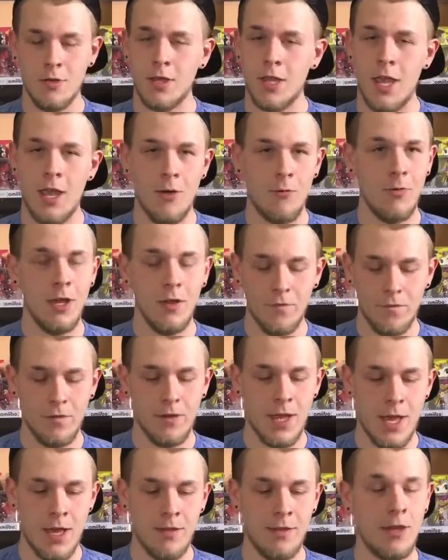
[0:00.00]
Can't wait for
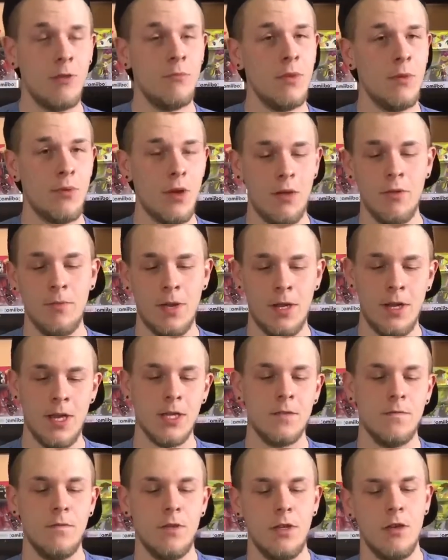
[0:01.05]
that. That'll be probably my
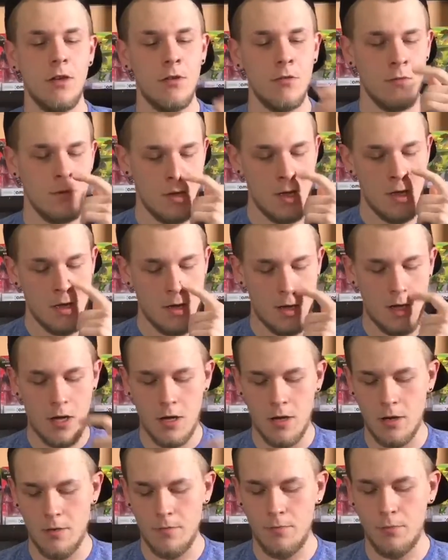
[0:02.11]
next video.
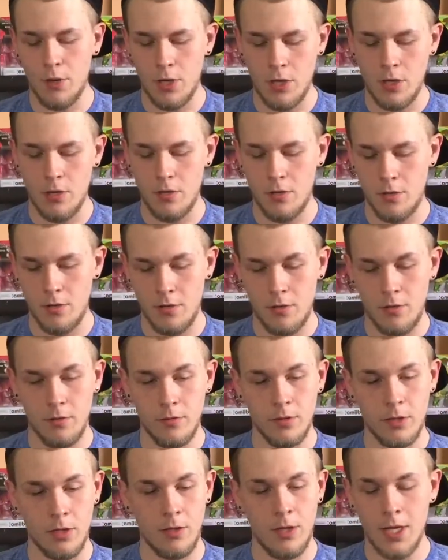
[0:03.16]
But
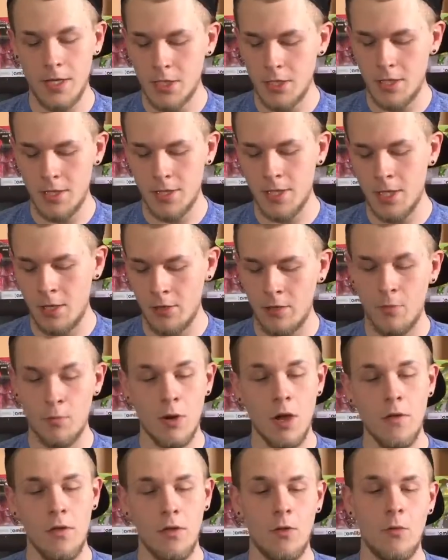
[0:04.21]
The Legend of Zelda
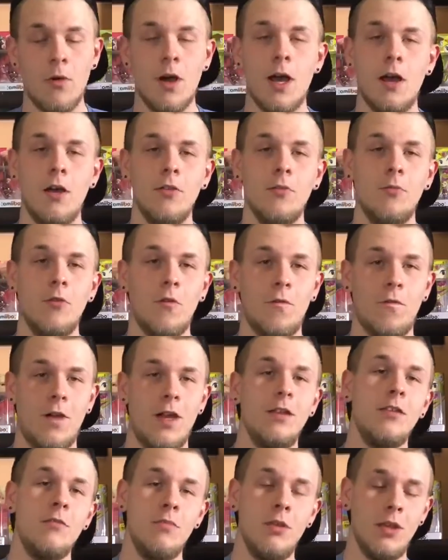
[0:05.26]
Breath of the Wild will
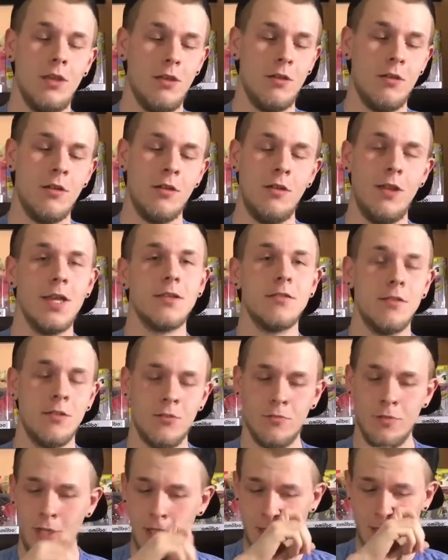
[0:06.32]
finally be here in less than
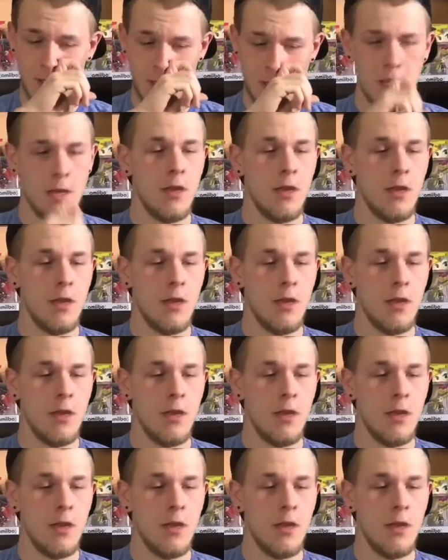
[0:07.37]
a week.